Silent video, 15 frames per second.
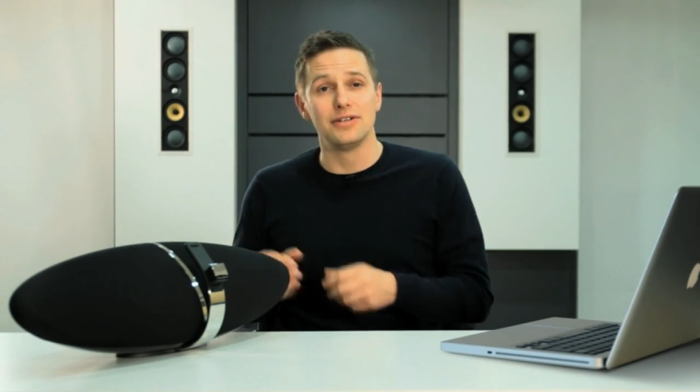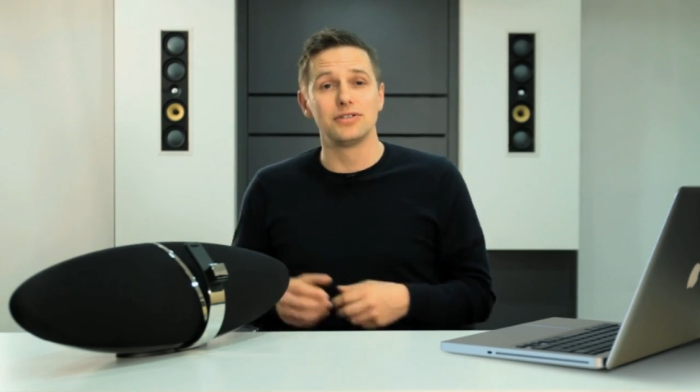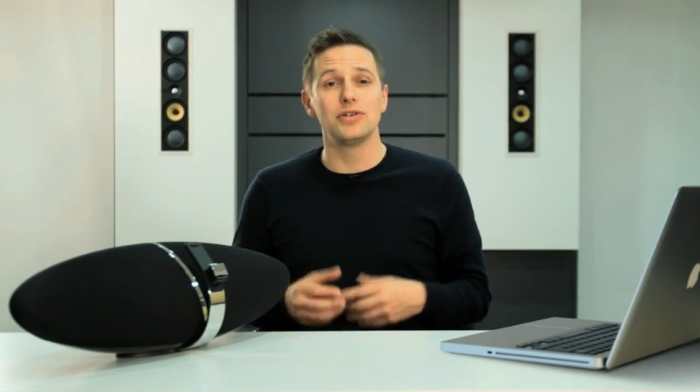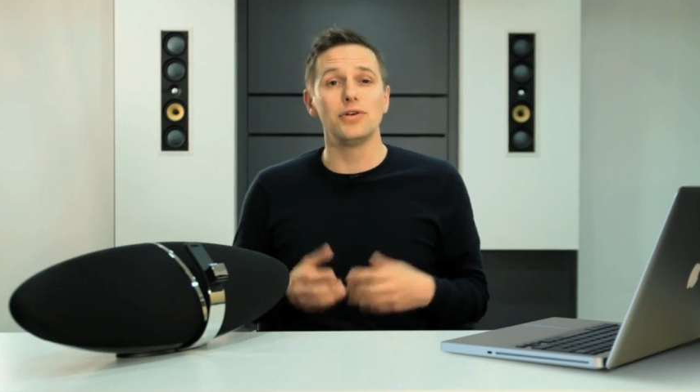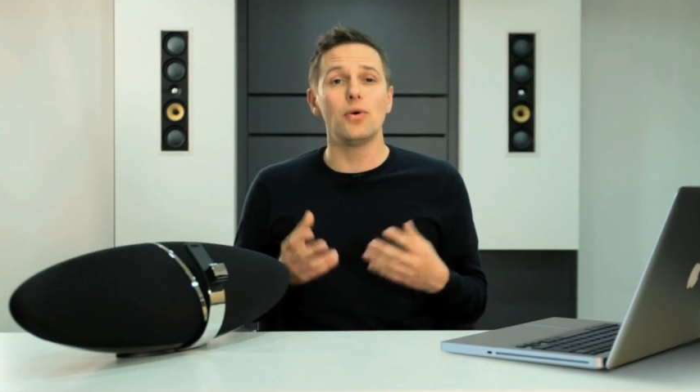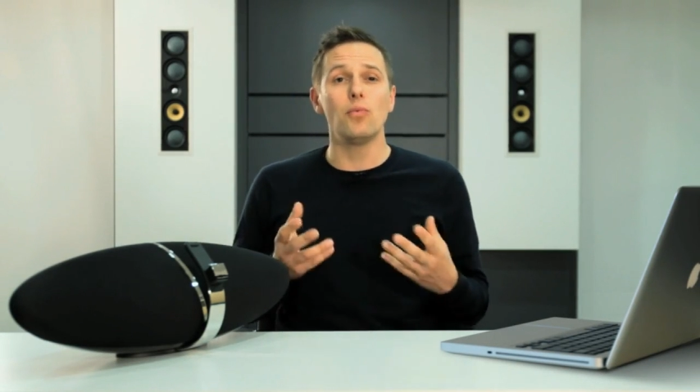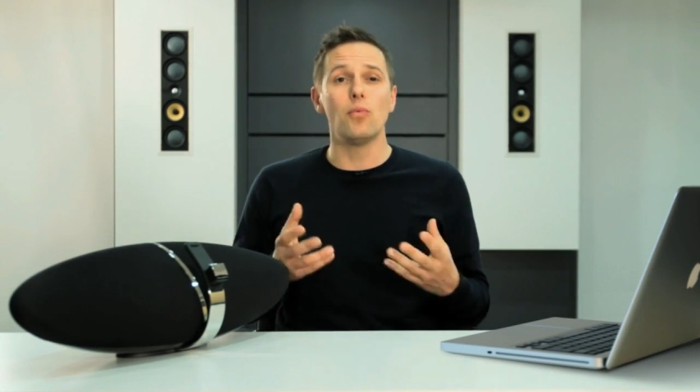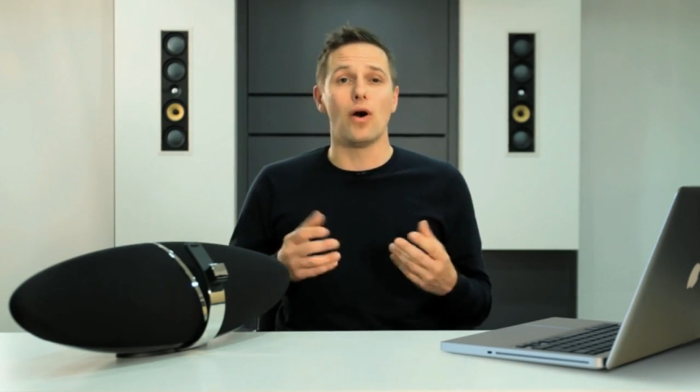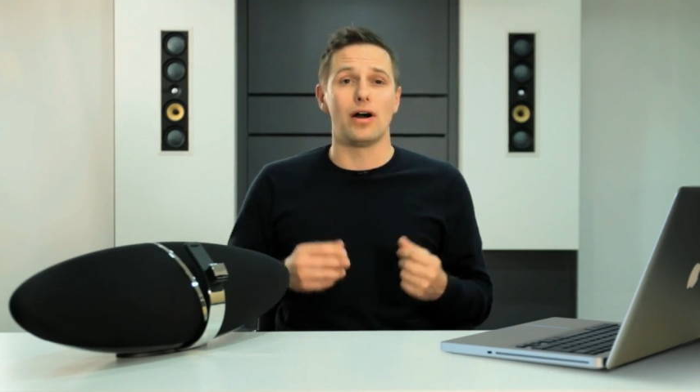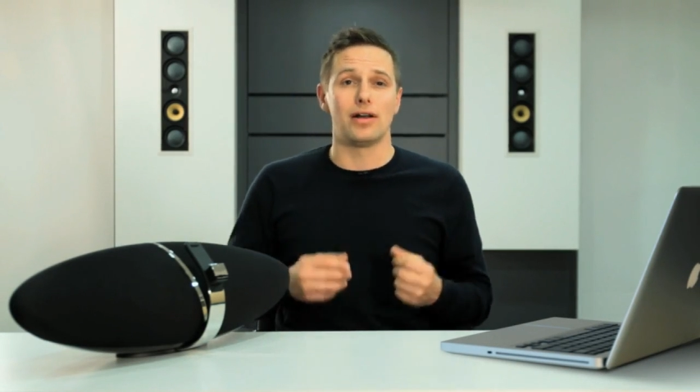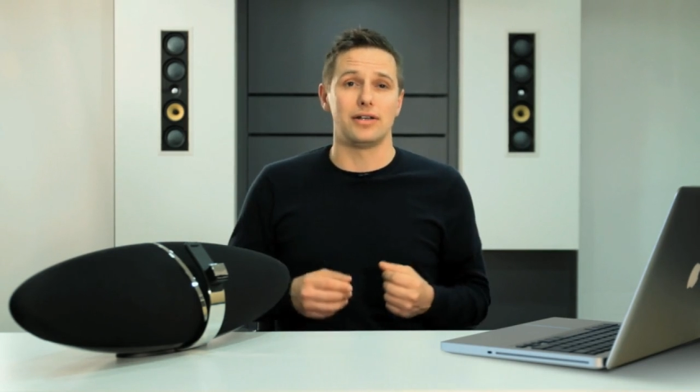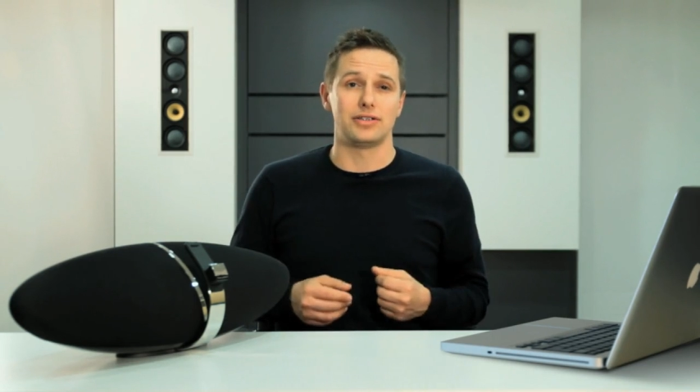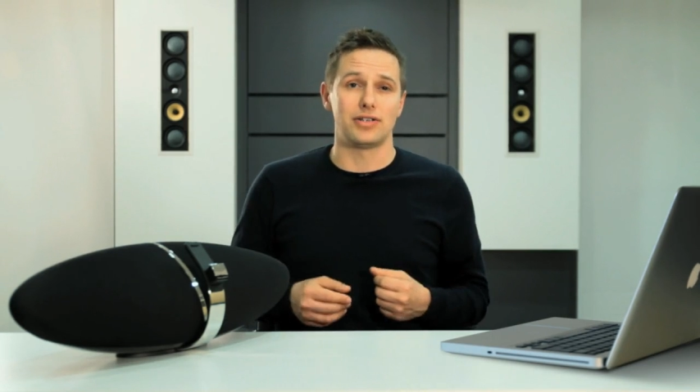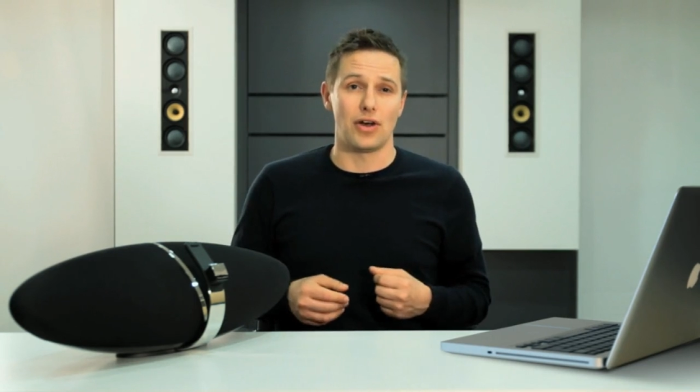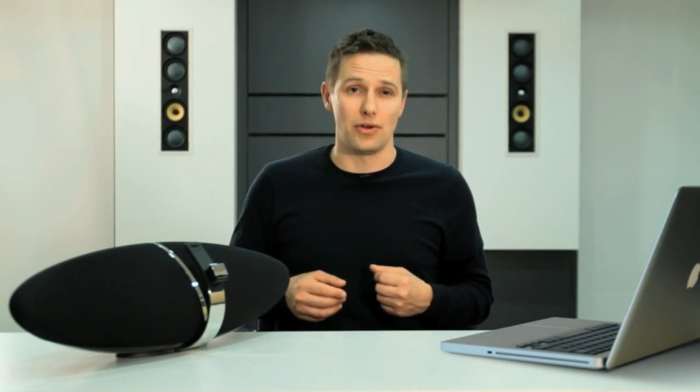to your
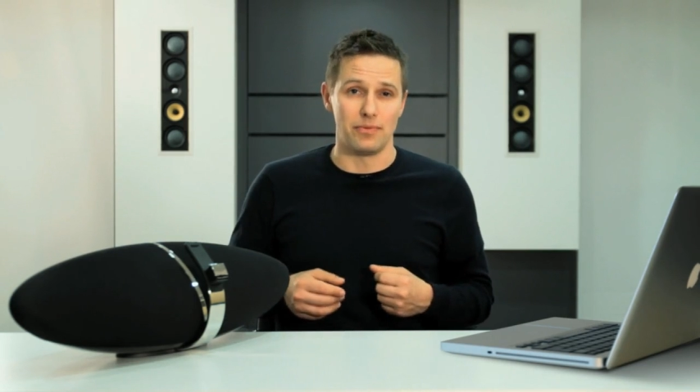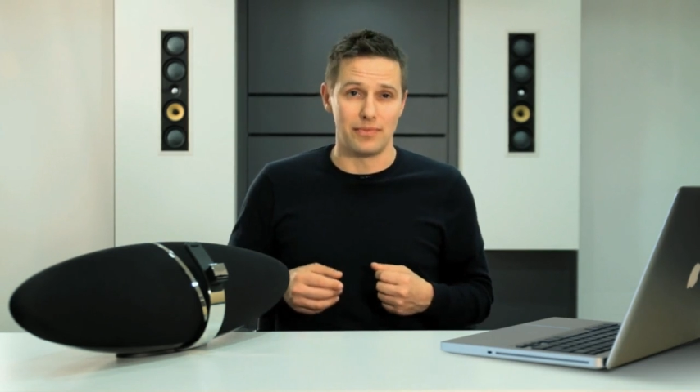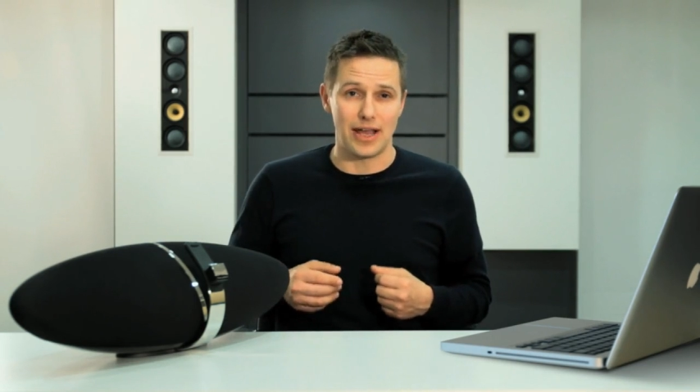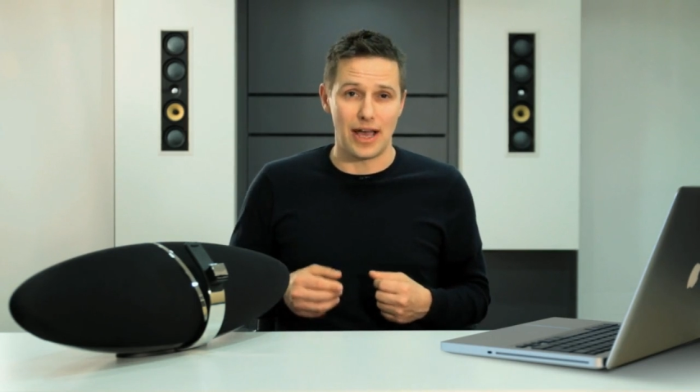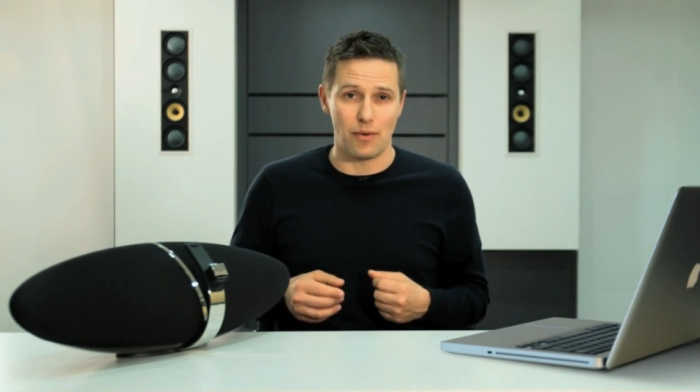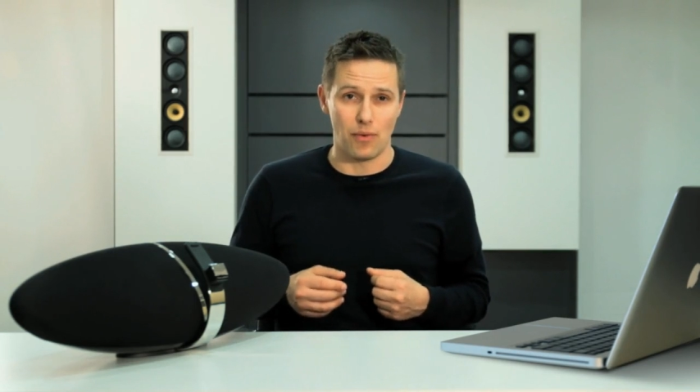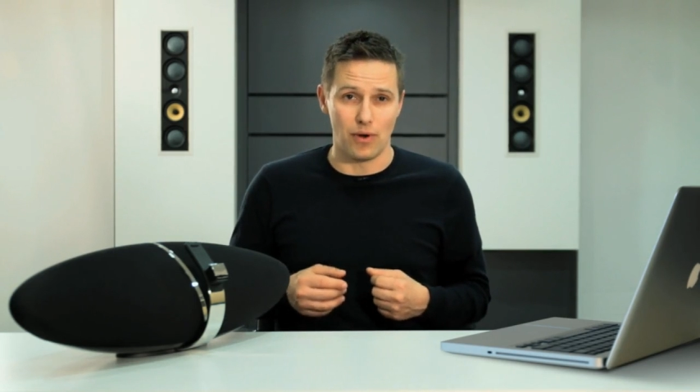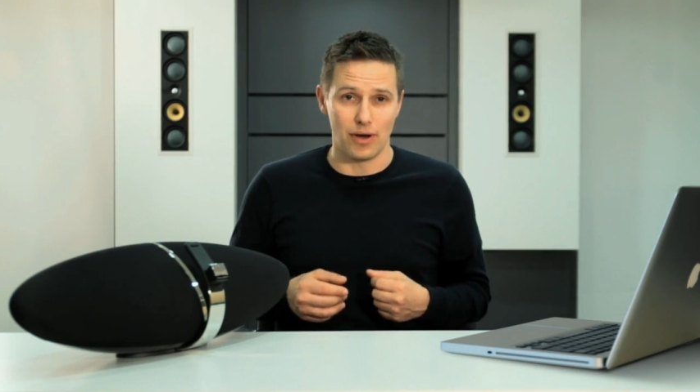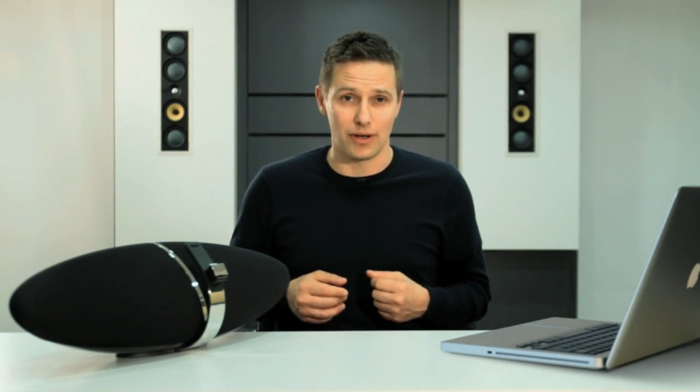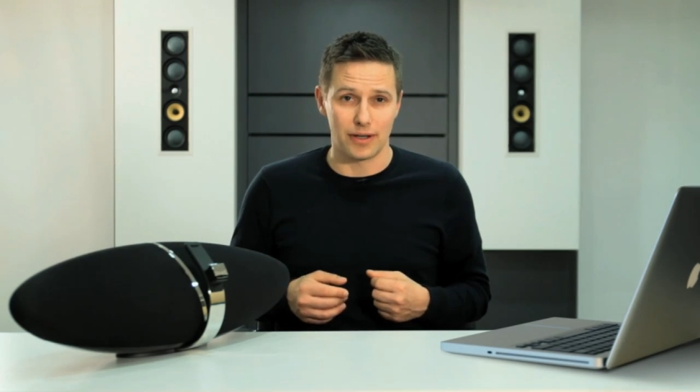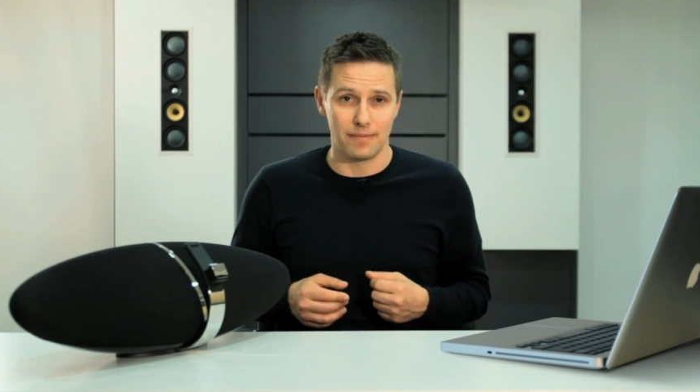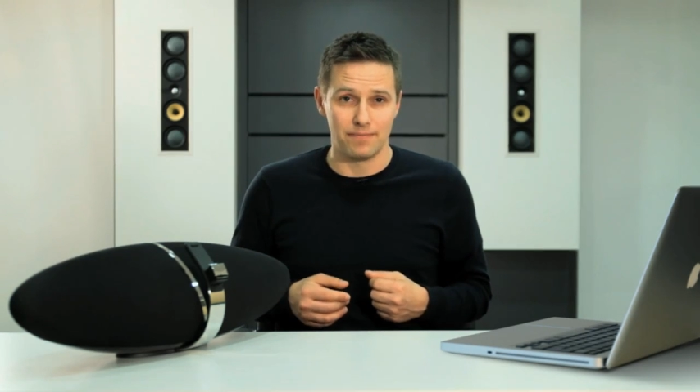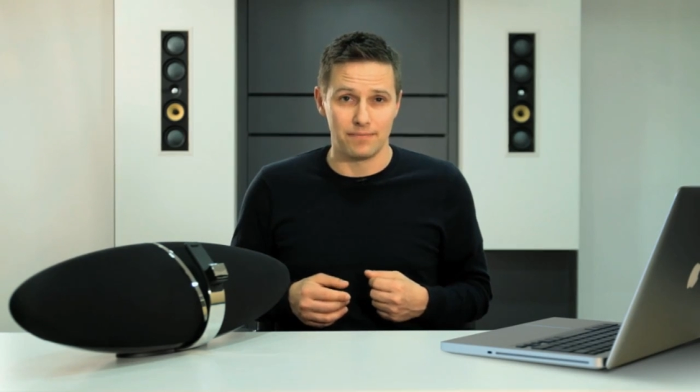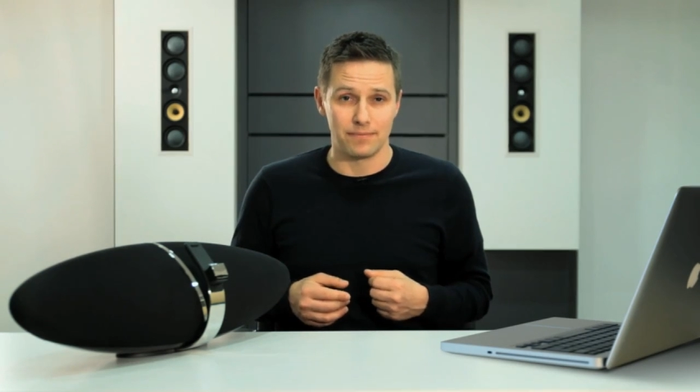wireless home network.